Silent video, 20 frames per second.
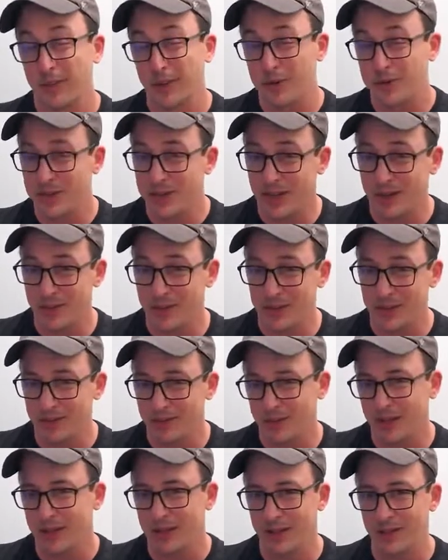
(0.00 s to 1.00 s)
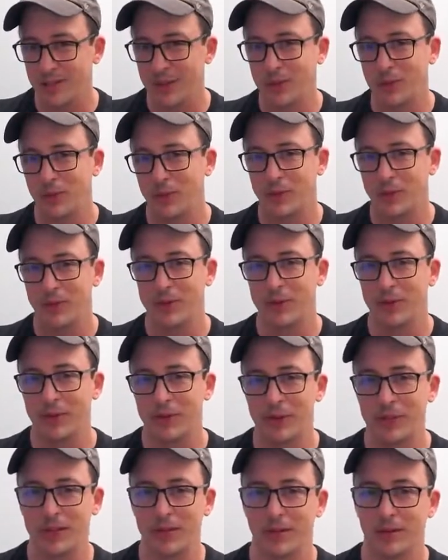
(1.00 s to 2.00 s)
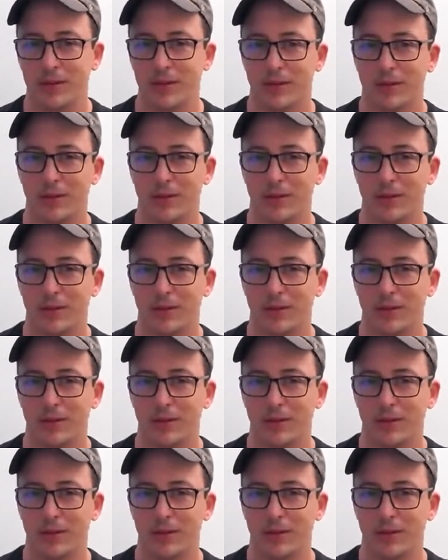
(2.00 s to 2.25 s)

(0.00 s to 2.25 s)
most common thing that people are doing with it.